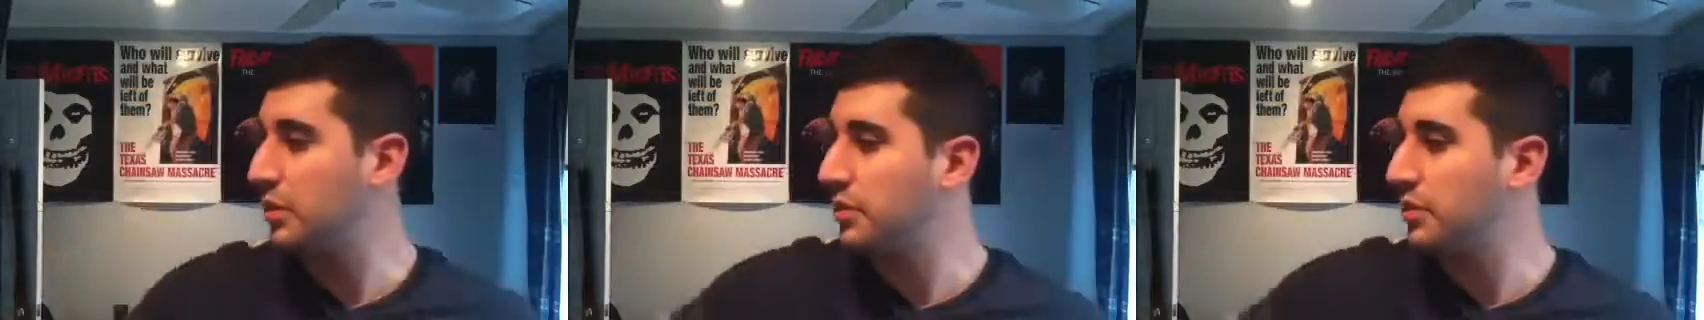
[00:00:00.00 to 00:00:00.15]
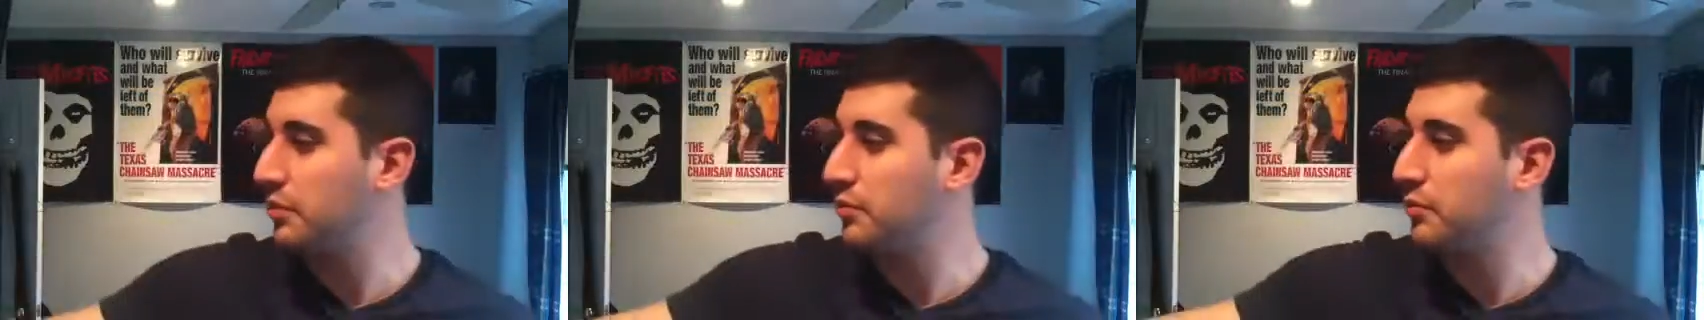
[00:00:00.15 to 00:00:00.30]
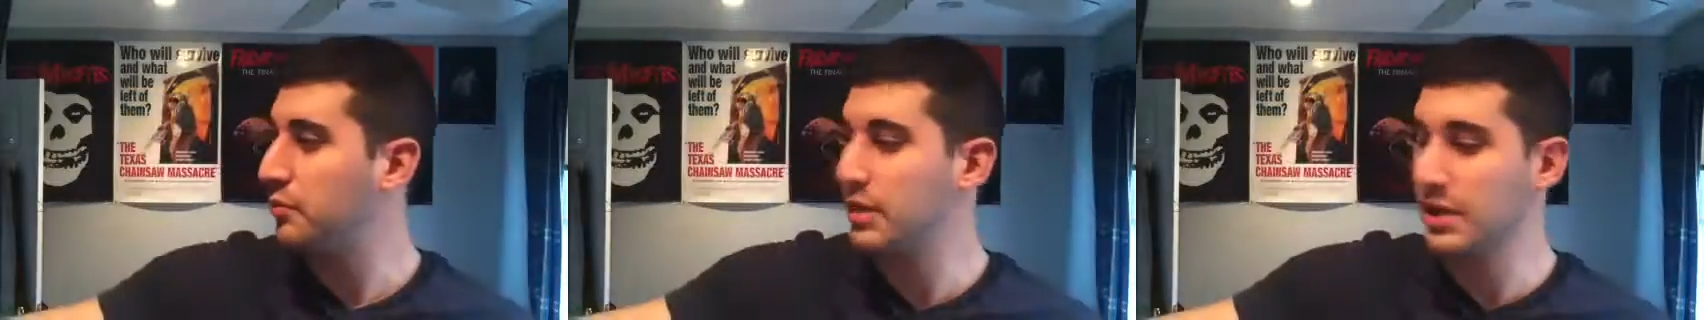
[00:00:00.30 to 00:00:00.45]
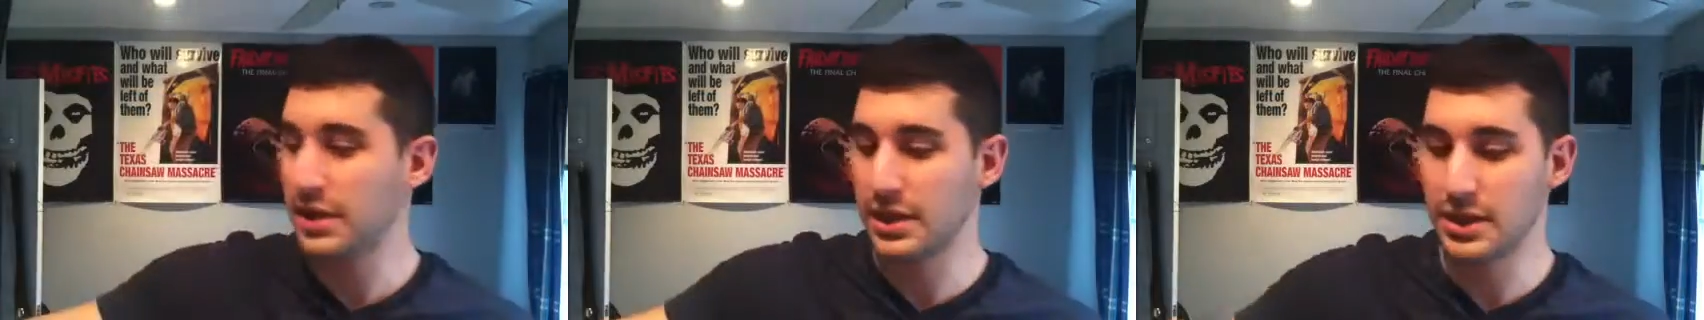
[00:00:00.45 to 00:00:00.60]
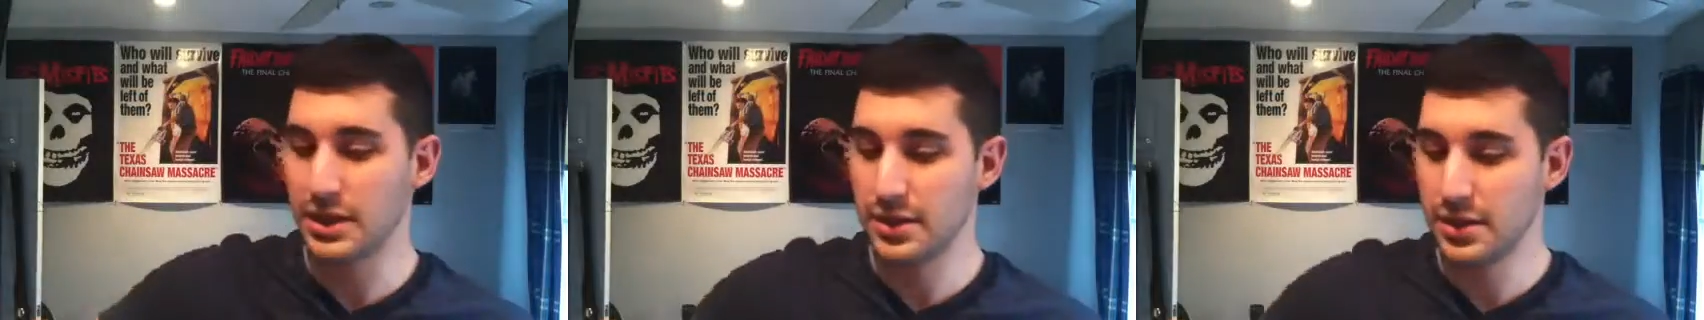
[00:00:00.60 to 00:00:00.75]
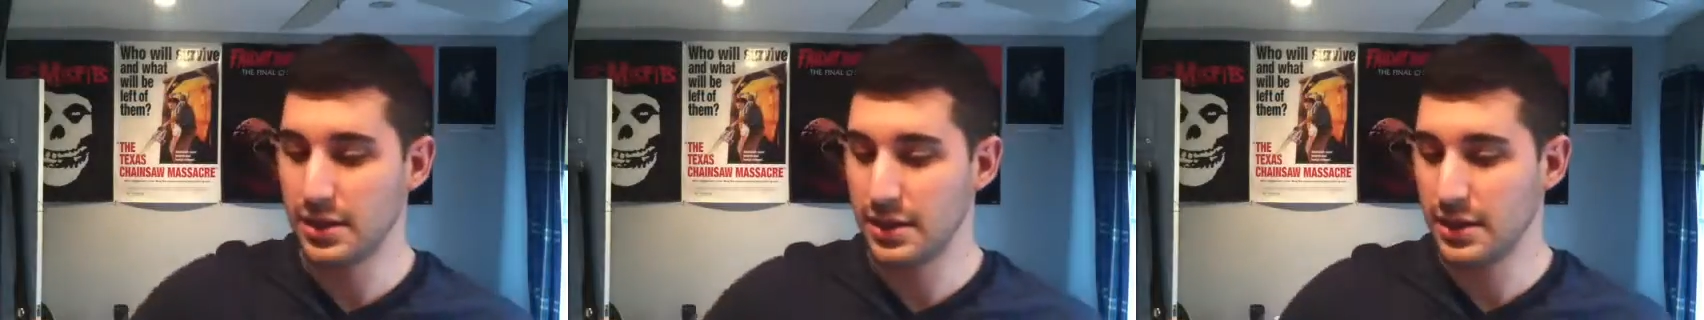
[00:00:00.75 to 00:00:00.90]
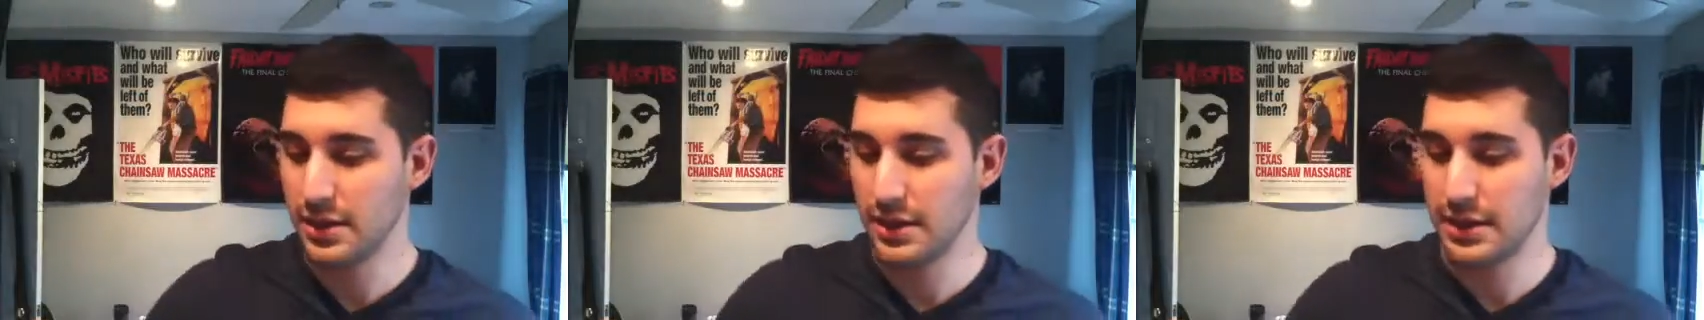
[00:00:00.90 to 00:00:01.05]
3.
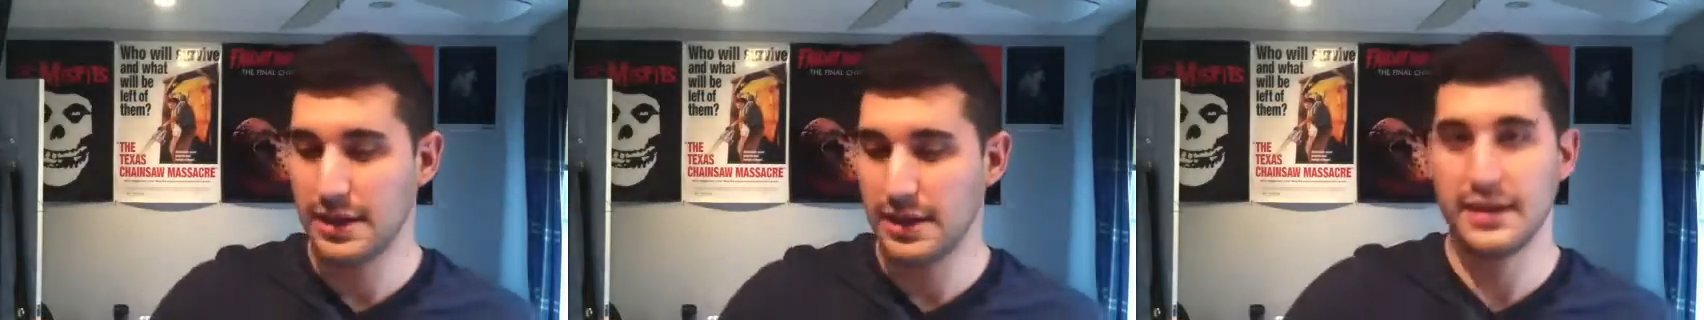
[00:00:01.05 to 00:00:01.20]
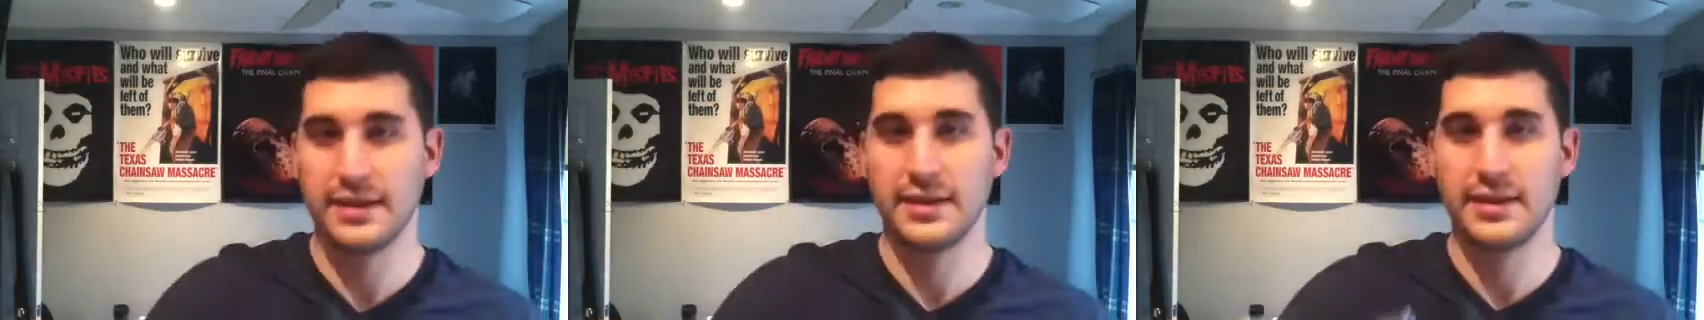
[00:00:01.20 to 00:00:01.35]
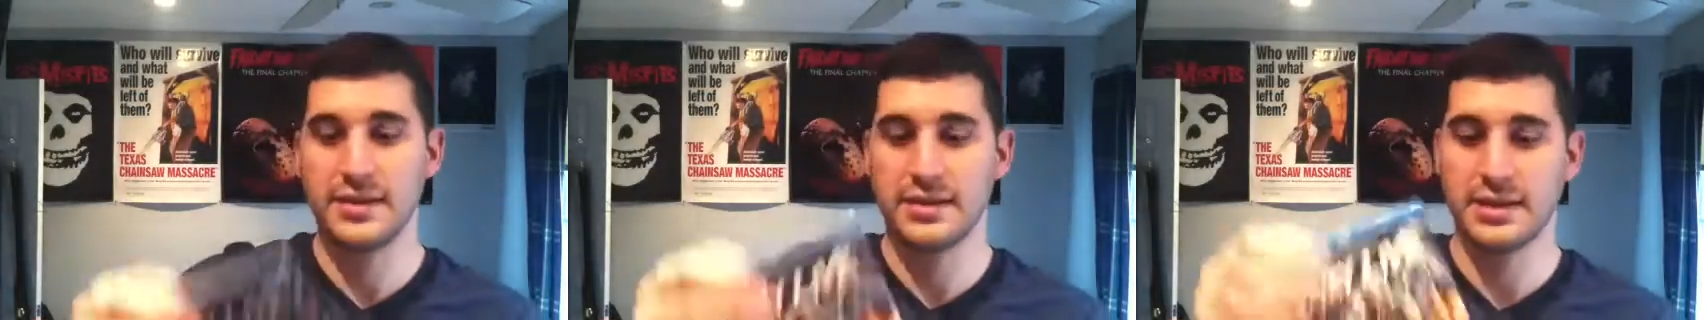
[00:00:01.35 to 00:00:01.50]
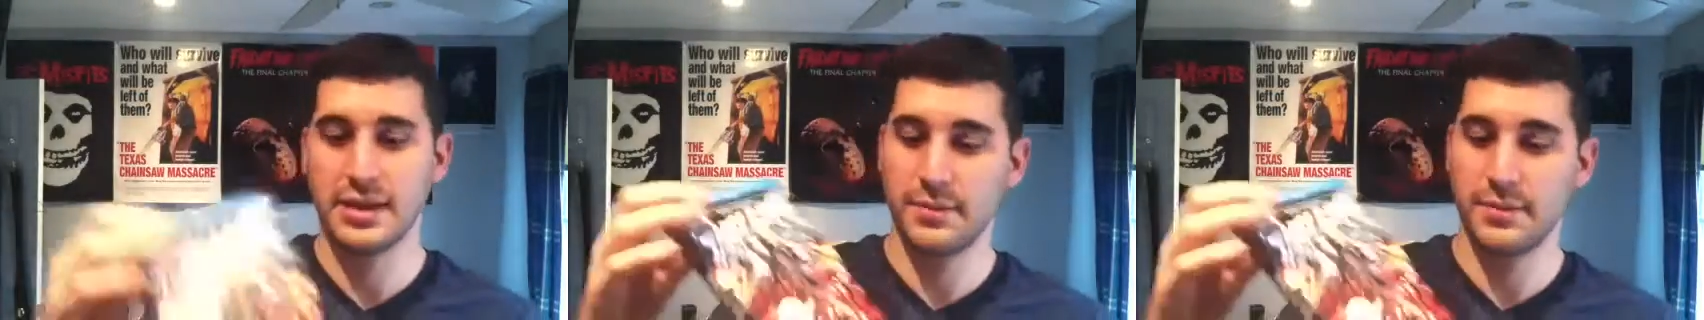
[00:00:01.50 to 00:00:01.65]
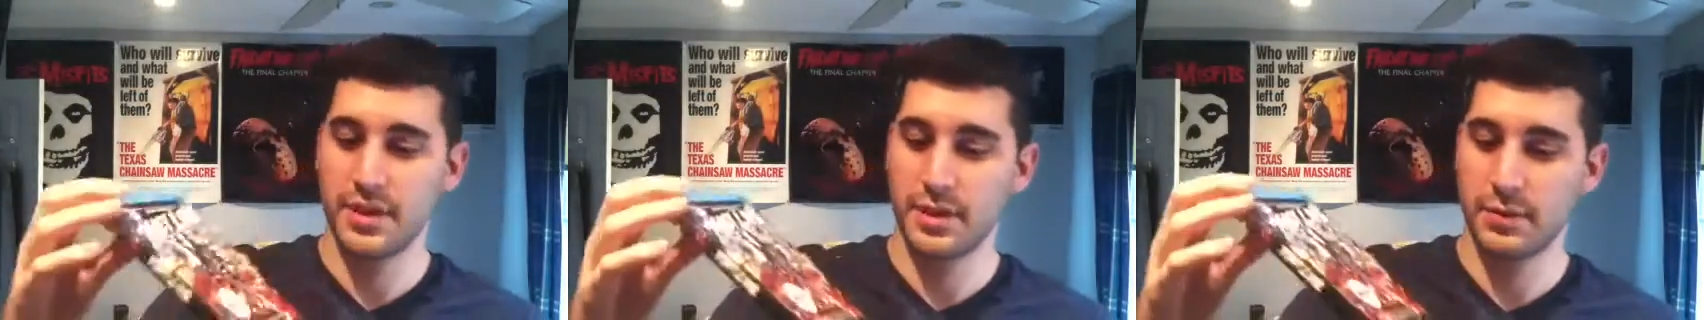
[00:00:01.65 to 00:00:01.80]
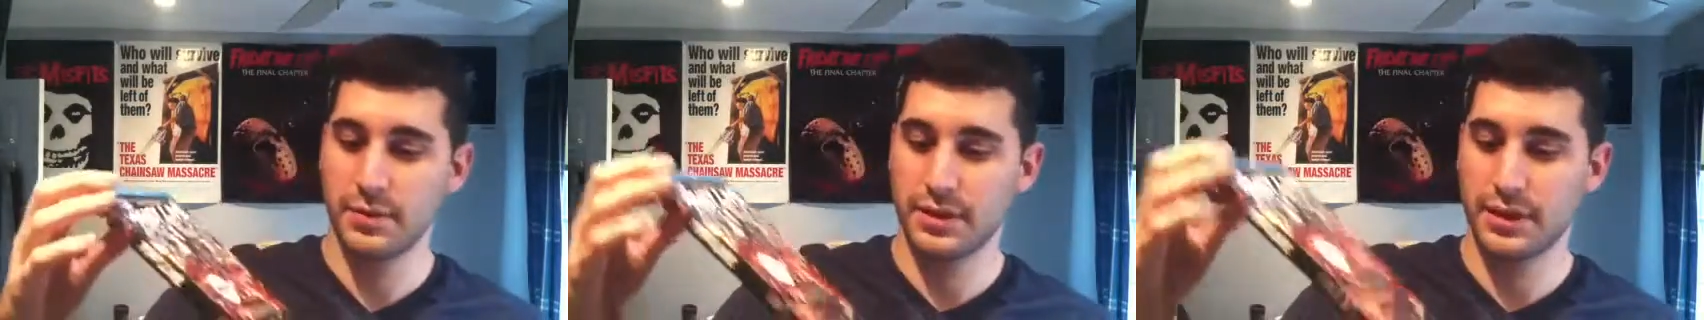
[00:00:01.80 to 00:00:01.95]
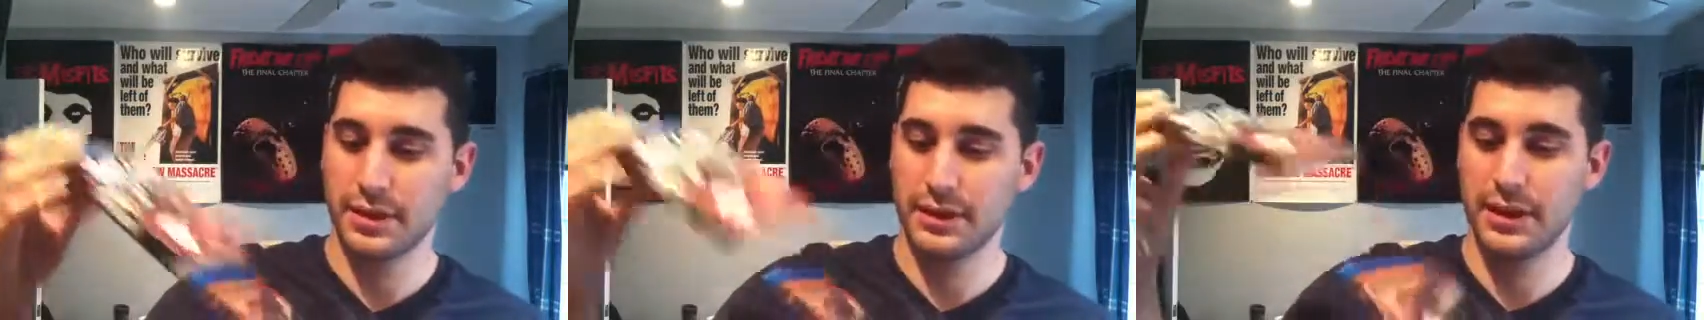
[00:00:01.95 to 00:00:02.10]
And I did the same thing with They